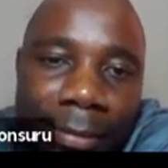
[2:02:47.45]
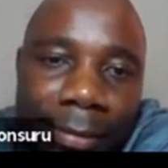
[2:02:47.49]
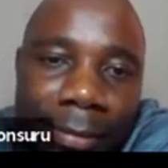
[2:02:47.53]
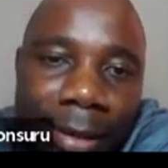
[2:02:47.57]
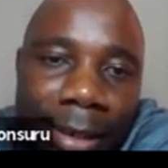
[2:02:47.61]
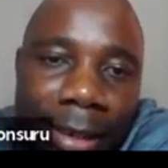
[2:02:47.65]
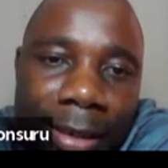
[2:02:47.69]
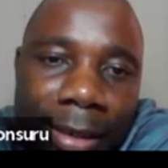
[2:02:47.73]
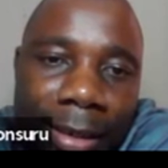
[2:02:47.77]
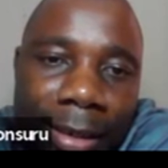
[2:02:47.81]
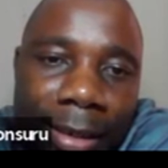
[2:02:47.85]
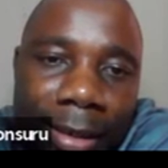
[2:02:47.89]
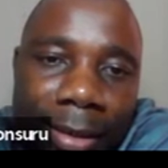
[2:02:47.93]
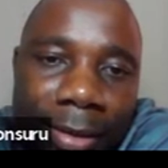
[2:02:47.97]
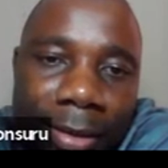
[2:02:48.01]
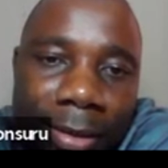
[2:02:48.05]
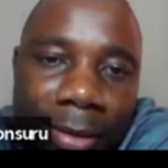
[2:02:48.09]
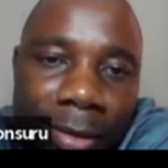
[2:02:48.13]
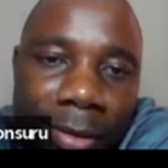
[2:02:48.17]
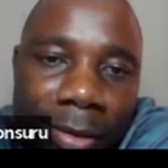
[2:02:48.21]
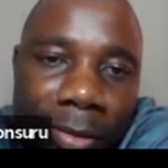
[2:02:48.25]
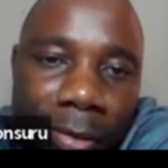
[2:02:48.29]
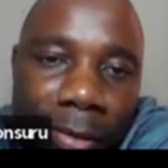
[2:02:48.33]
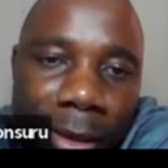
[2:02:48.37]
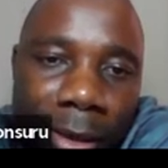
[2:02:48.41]
Get it? So
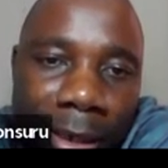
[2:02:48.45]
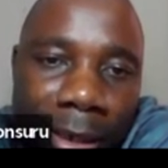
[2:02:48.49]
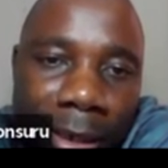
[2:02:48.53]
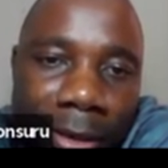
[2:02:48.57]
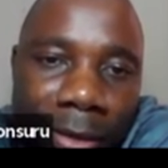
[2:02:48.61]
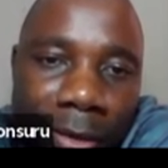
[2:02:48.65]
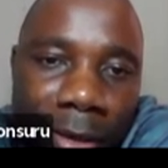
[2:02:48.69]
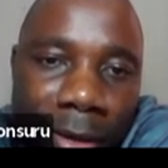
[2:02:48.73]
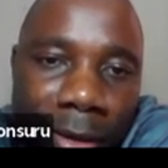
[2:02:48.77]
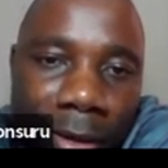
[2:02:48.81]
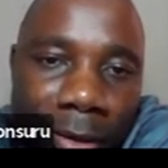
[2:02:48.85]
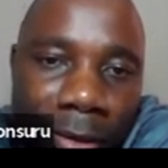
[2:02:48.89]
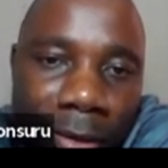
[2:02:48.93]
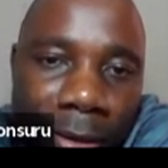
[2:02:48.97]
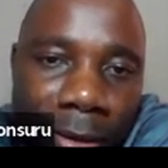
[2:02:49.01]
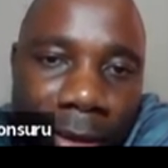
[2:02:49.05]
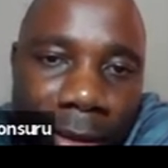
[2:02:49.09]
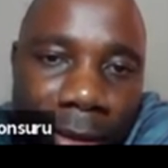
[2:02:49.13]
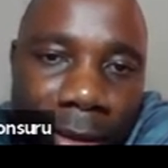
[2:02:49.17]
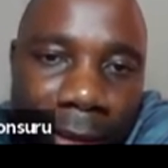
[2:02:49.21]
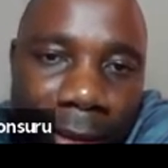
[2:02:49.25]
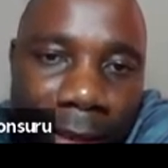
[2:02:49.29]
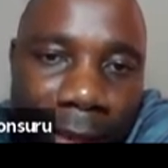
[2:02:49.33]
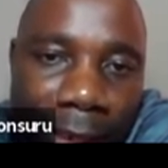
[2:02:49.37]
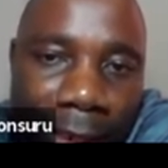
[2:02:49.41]
you list all those
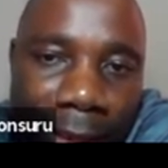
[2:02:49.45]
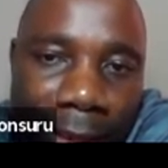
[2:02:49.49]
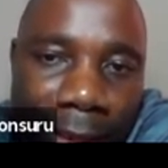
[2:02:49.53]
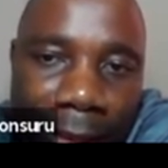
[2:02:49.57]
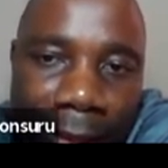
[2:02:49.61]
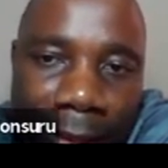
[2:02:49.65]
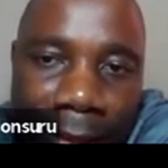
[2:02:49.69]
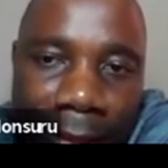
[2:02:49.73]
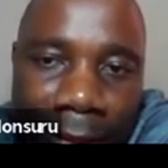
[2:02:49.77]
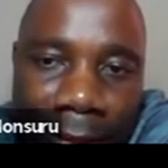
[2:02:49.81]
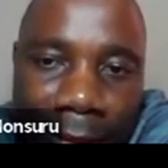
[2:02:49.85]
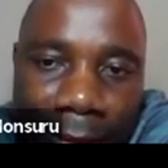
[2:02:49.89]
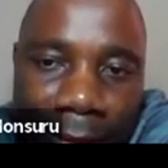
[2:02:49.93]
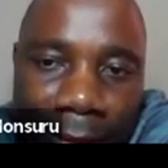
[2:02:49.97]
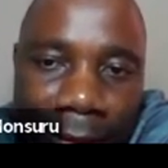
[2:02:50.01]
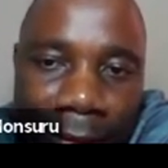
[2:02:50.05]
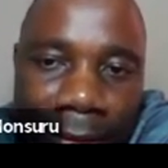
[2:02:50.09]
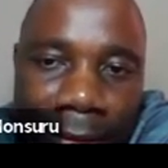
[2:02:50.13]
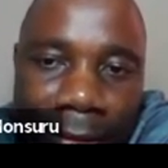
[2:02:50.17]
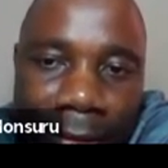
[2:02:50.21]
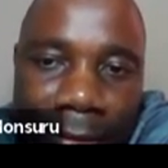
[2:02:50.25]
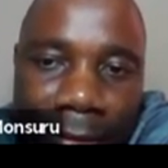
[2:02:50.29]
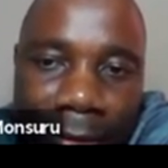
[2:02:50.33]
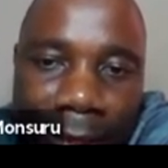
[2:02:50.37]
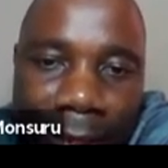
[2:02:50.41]
things like this.
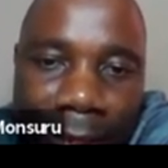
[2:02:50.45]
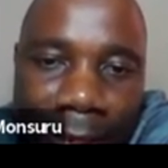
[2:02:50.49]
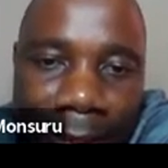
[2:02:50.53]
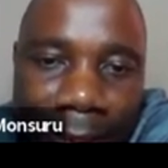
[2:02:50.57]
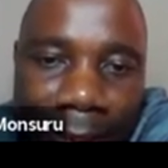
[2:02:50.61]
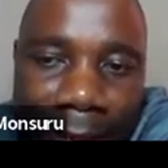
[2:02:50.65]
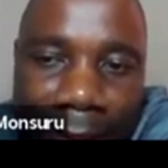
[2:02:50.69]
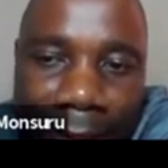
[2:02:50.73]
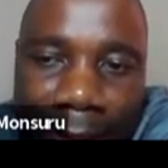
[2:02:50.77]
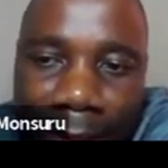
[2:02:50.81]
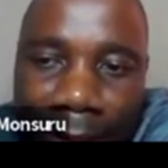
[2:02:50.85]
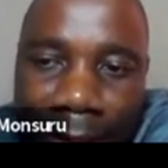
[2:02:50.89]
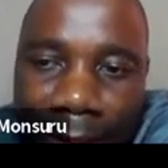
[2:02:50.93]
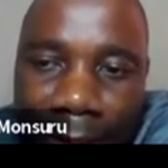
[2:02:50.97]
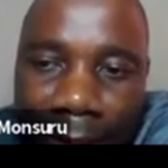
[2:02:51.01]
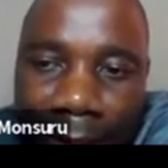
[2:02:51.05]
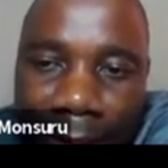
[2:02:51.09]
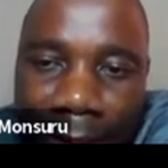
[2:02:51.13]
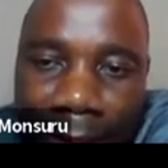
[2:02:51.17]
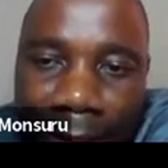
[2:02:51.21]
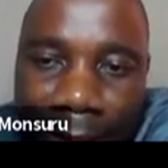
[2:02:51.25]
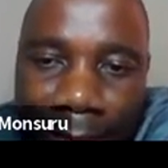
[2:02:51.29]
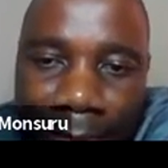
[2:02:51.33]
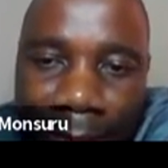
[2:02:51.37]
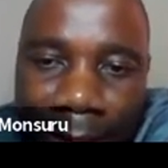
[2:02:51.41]
You can edit
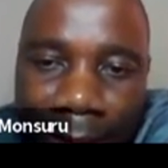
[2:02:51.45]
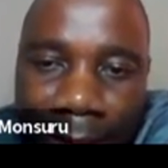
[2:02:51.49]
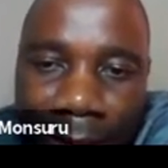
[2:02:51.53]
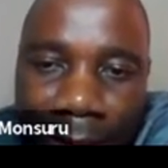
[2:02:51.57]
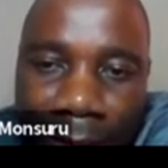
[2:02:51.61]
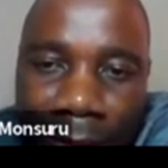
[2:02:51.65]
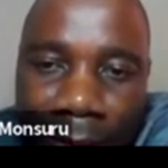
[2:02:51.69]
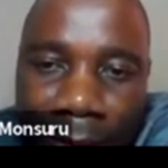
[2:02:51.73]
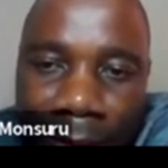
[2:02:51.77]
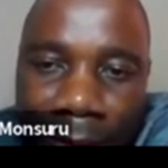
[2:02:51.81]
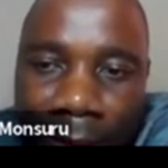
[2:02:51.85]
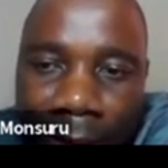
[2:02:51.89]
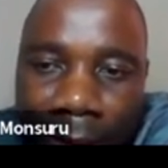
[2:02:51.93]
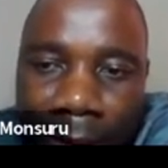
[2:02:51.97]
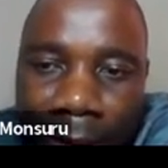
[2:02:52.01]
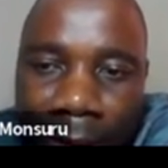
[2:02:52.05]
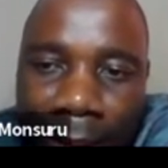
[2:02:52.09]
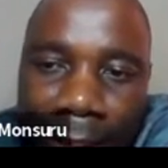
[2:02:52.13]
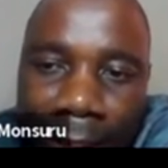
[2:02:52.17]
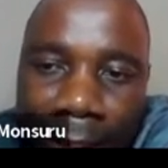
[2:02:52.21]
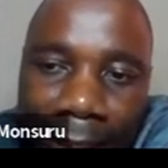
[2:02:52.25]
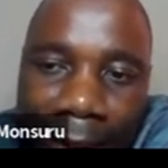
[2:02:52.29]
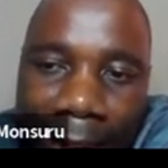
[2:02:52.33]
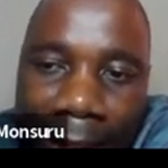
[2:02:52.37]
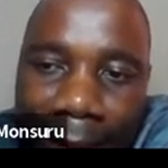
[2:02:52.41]
it and make all those things.
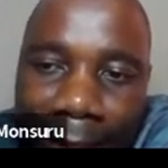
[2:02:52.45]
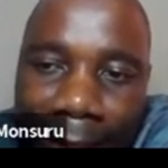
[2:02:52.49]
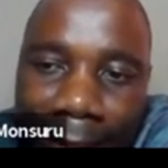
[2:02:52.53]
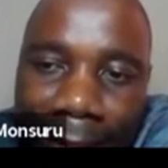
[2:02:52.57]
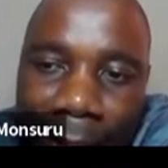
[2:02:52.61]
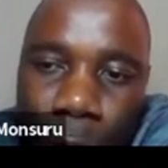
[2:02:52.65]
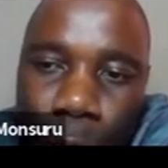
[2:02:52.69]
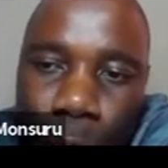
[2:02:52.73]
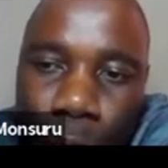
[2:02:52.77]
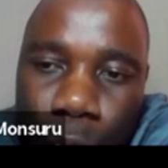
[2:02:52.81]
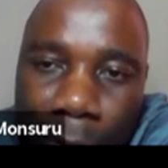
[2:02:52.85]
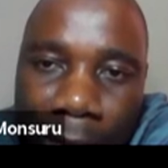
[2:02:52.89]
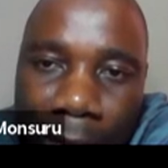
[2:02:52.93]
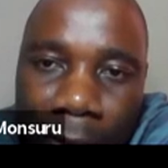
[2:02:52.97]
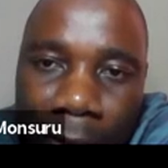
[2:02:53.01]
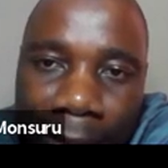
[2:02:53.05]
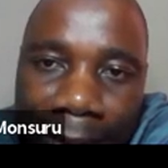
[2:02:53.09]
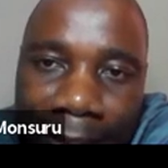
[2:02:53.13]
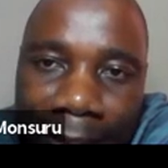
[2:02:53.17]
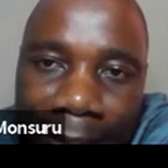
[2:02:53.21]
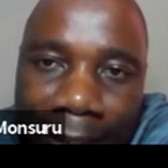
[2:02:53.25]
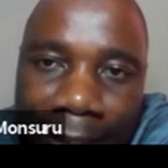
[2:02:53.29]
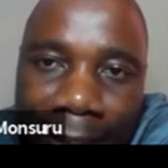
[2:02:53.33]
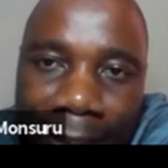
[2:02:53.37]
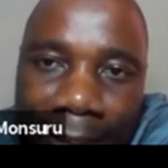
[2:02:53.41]
Like this two now, you
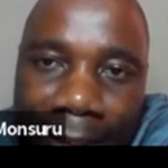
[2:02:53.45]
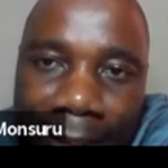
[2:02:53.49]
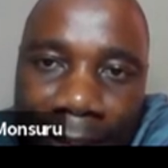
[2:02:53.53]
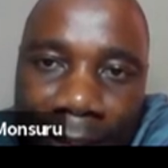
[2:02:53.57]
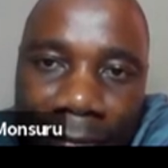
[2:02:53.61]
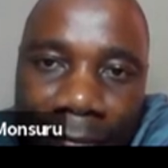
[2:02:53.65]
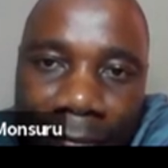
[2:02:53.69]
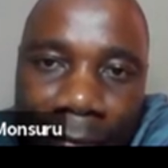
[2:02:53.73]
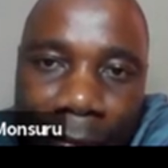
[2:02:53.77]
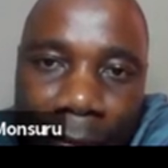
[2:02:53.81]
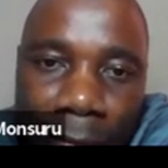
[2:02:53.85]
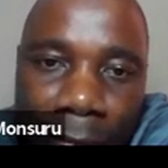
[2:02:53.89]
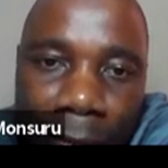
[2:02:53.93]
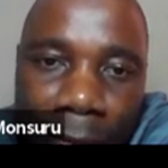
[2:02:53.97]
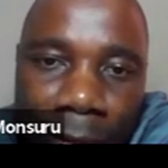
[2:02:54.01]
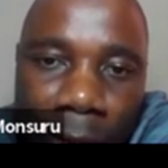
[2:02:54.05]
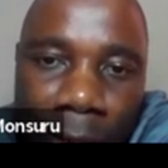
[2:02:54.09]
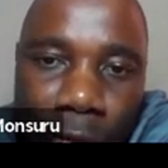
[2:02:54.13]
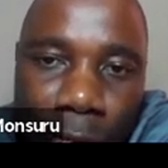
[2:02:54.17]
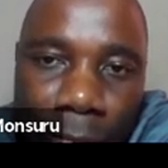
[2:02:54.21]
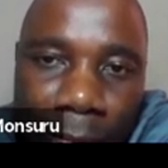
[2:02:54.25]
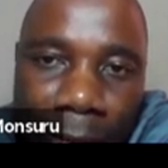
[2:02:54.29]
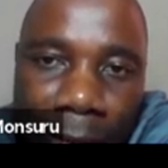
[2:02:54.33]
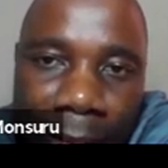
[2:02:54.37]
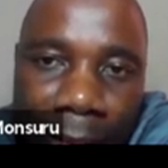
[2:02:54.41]
can delete it if you don't want it
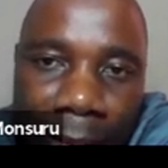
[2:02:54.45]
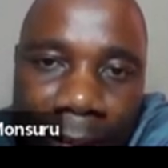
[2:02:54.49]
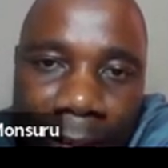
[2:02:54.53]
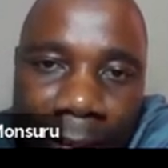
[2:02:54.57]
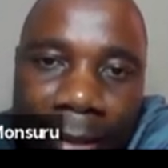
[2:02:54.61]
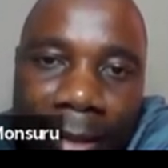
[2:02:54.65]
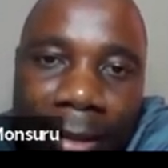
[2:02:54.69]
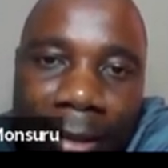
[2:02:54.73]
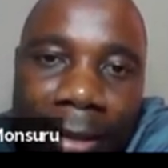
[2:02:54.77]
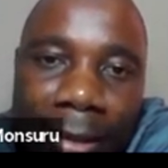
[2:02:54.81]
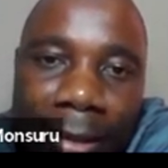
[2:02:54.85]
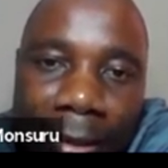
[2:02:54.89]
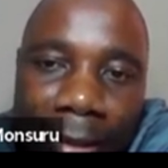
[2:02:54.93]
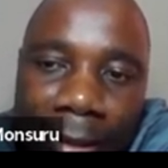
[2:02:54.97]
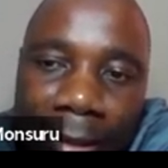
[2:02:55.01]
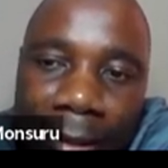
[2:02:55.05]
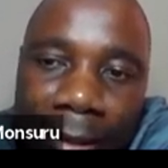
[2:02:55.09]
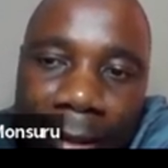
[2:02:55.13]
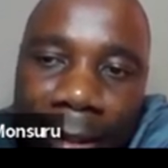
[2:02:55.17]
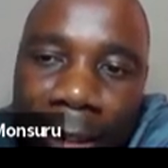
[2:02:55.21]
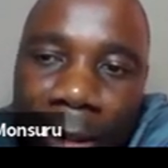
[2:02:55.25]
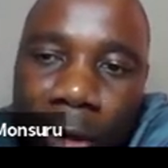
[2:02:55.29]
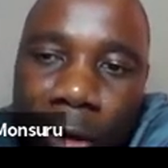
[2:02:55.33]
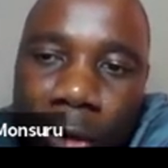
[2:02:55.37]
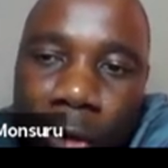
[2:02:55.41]
to be there.
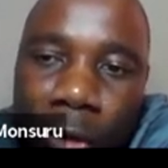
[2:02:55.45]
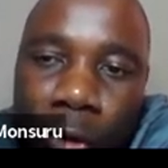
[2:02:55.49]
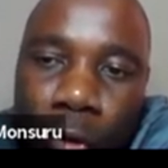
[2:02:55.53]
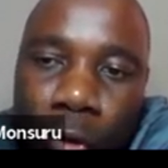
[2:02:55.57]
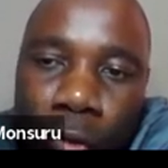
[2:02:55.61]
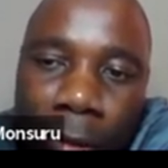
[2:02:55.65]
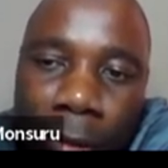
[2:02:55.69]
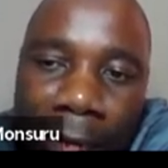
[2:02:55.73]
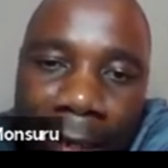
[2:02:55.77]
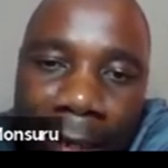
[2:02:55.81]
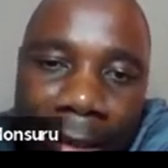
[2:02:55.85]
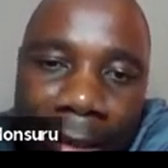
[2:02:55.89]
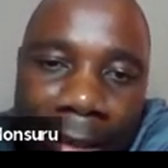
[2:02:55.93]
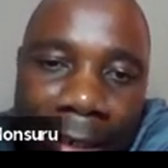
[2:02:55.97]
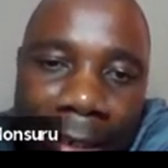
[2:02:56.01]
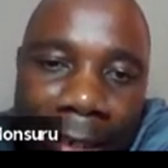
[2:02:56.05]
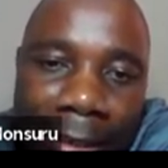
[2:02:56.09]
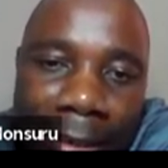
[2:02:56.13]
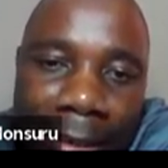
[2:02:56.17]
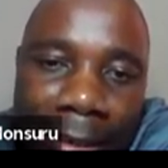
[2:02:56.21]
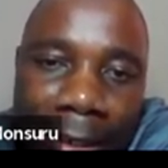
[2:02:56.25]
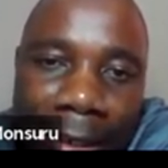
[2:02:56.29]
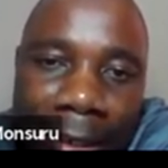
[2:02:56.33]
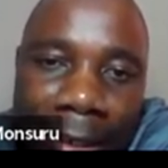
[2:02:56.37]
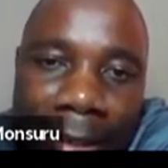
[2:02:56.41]
Click on two
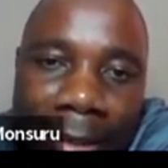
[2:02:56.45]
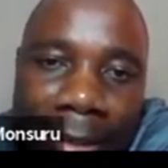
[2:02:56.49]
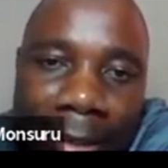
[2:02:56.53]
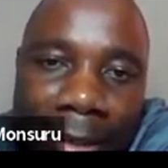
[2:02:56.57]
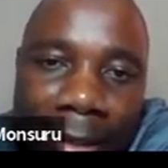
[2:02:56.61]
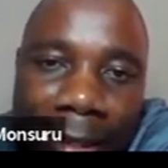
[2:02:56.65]
and delete.